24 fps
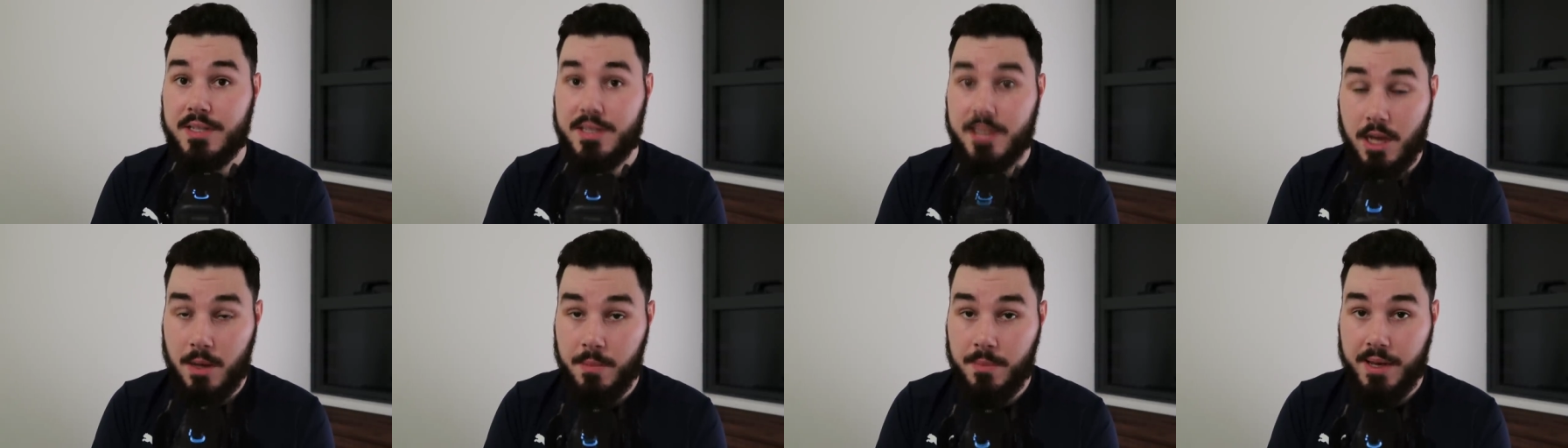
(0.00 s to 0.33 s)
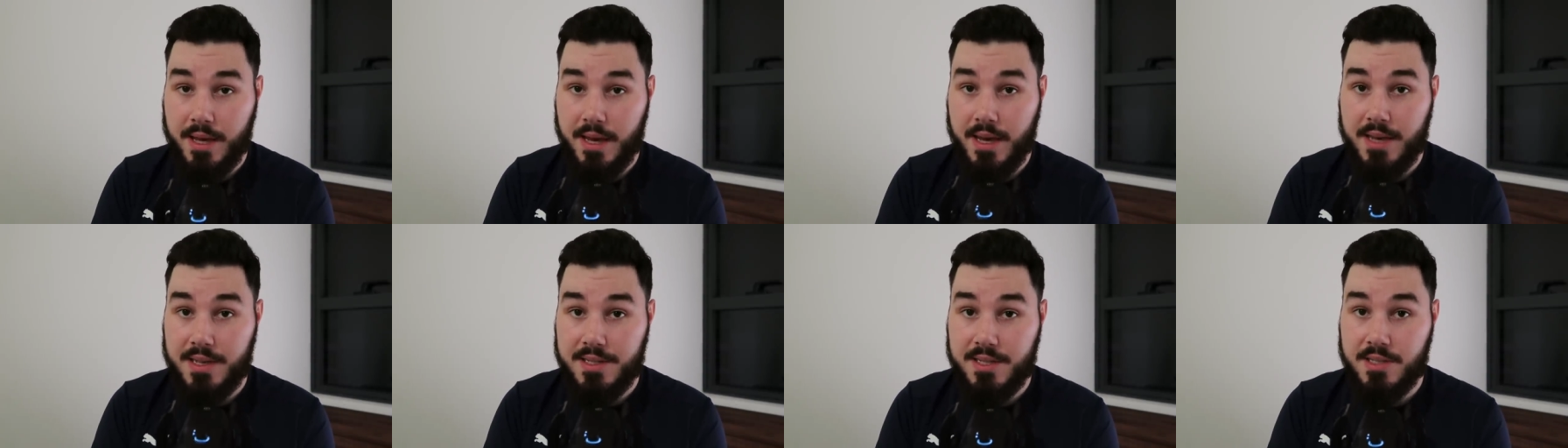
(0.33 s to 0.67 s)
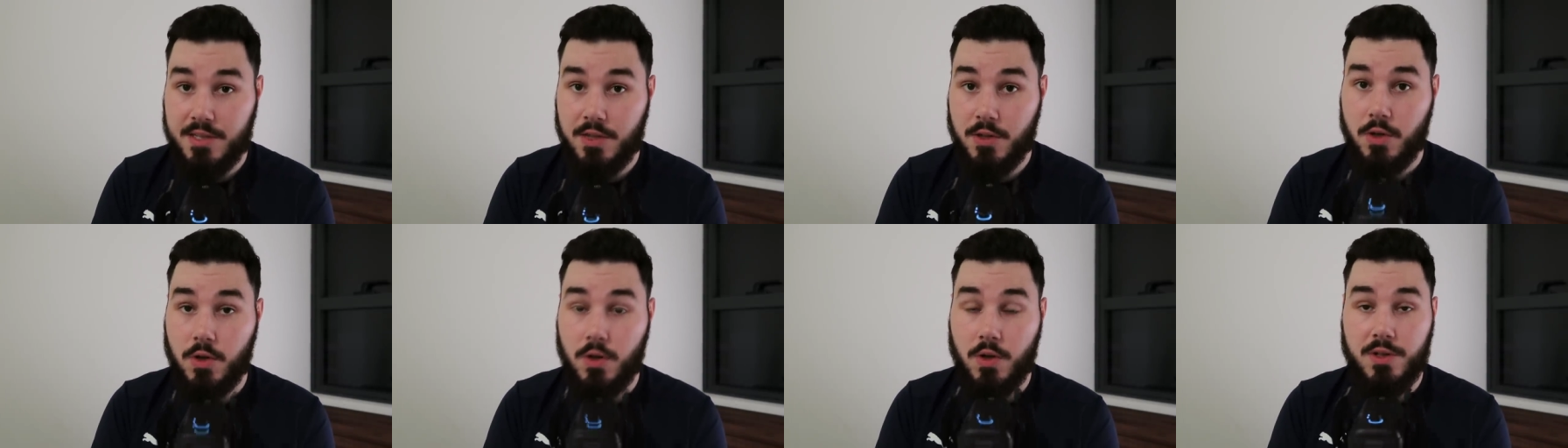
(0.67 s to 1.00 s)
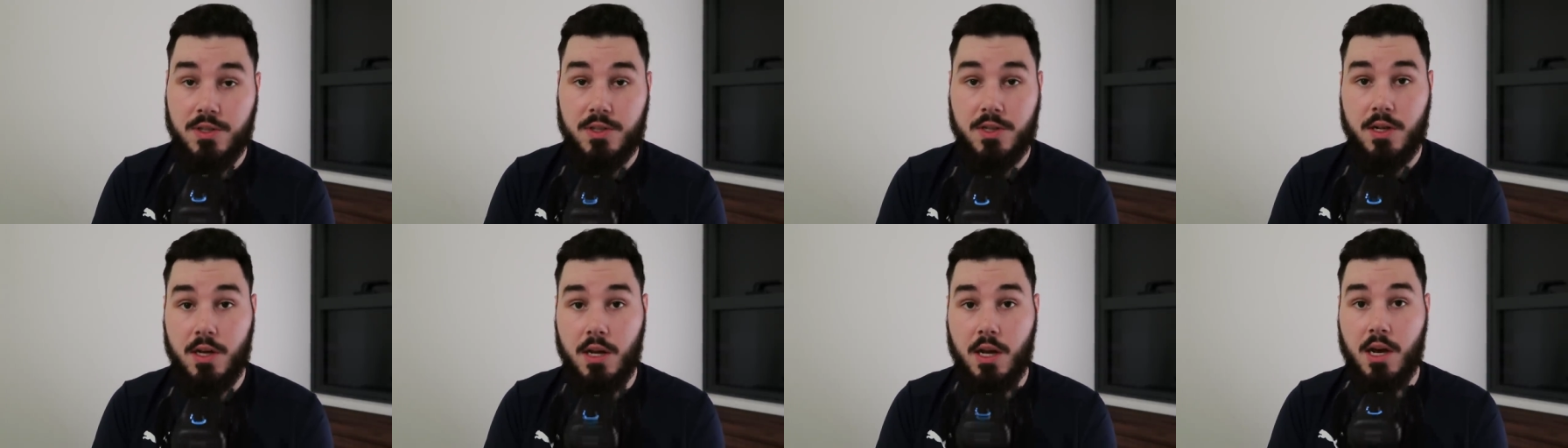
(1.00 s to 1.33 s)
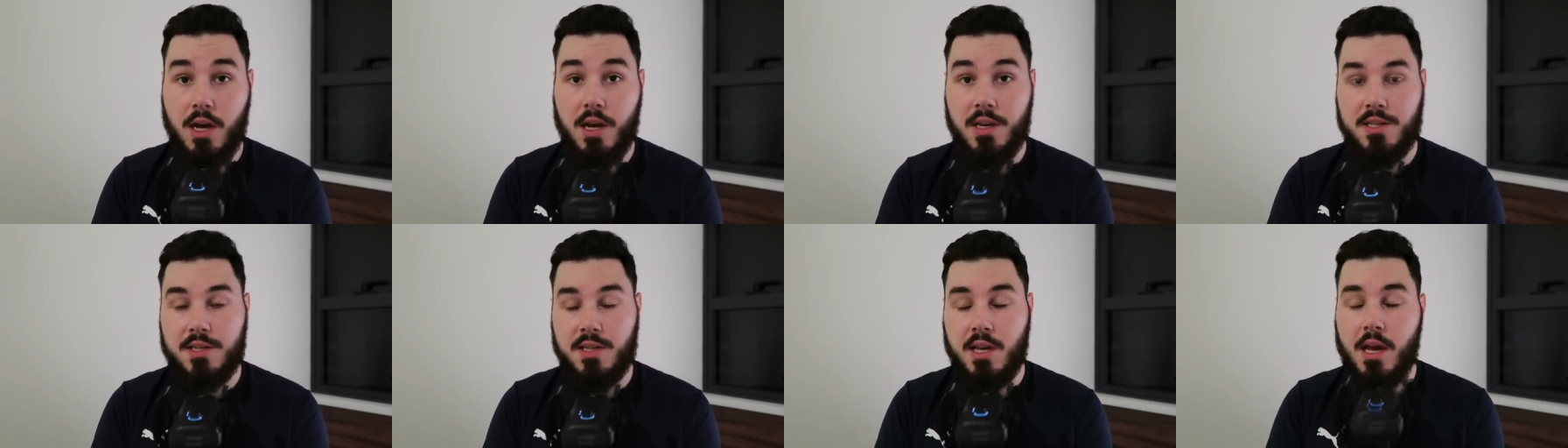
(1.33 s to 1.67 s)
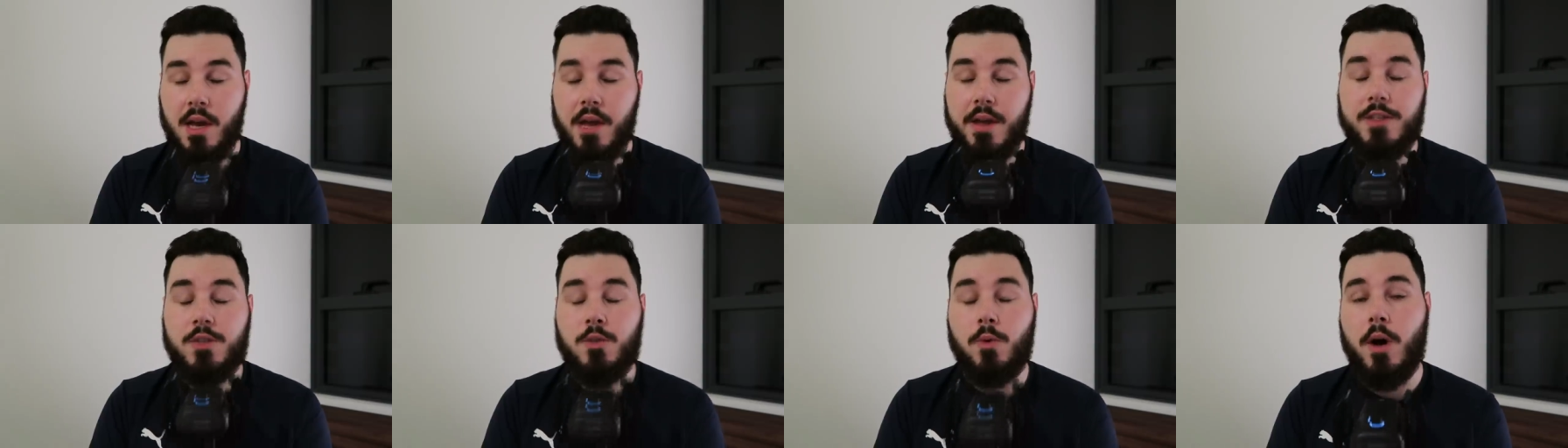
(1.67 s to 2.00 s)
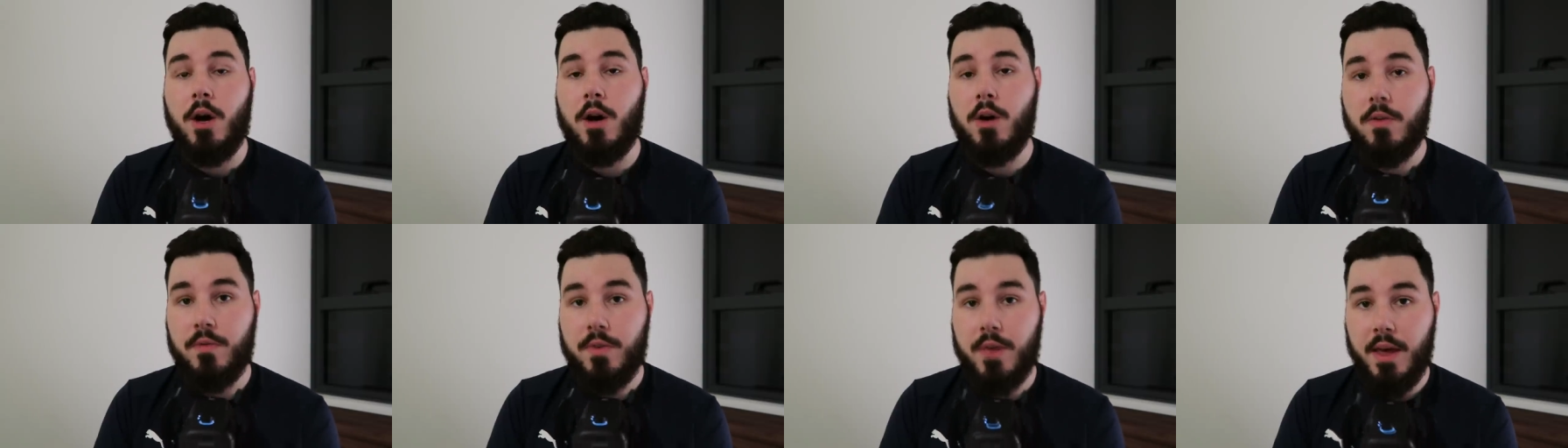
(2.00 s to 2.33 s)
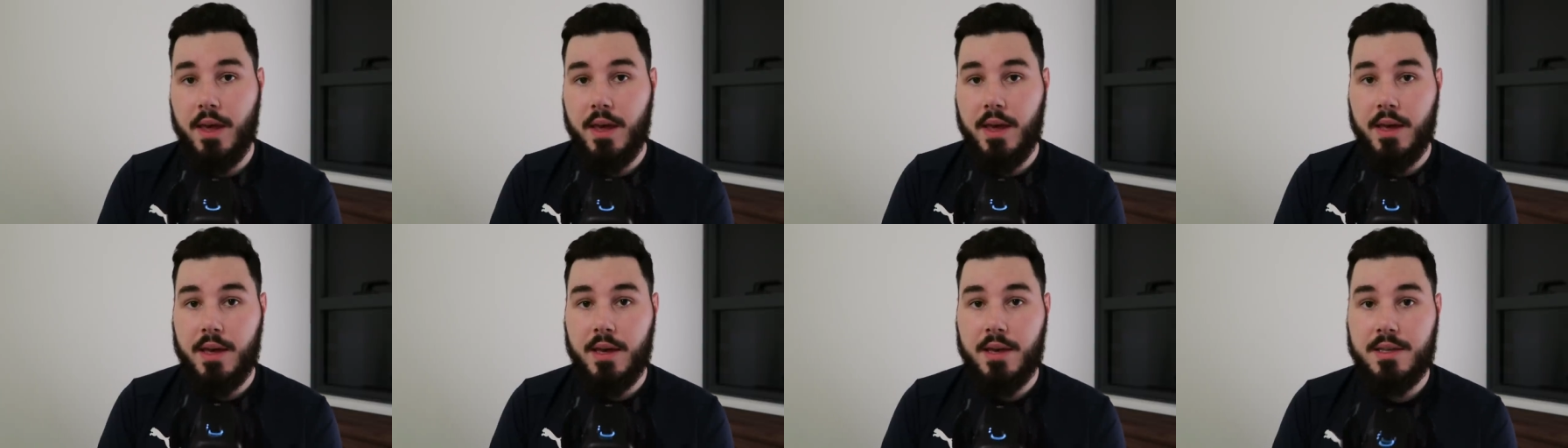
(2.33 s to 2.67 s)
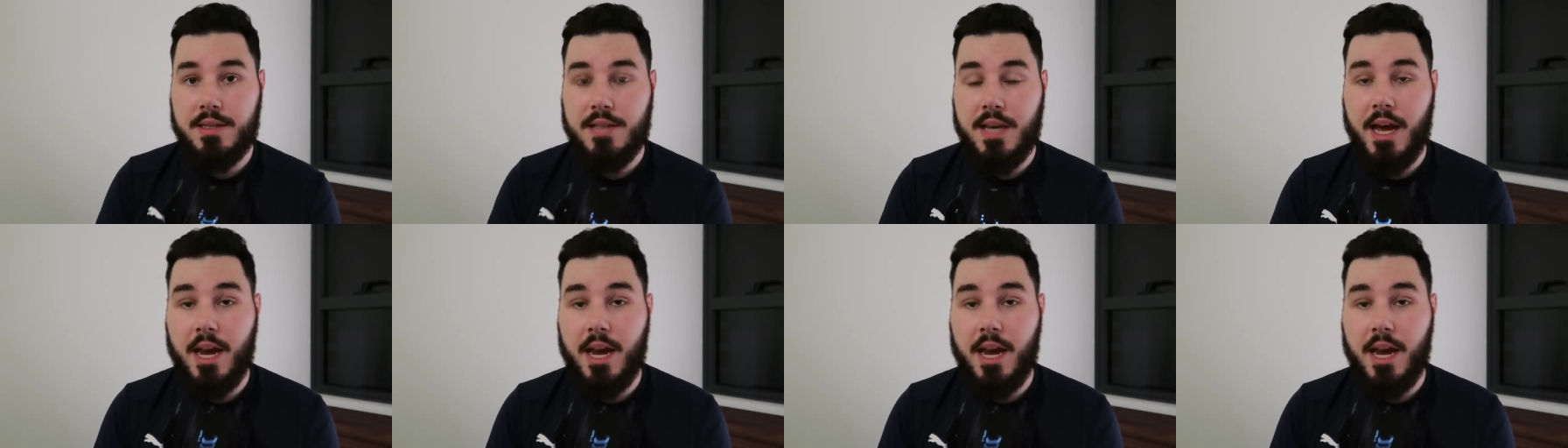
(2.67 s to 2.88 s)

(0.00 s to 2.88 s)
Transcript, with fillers: some cases across the last 12 years,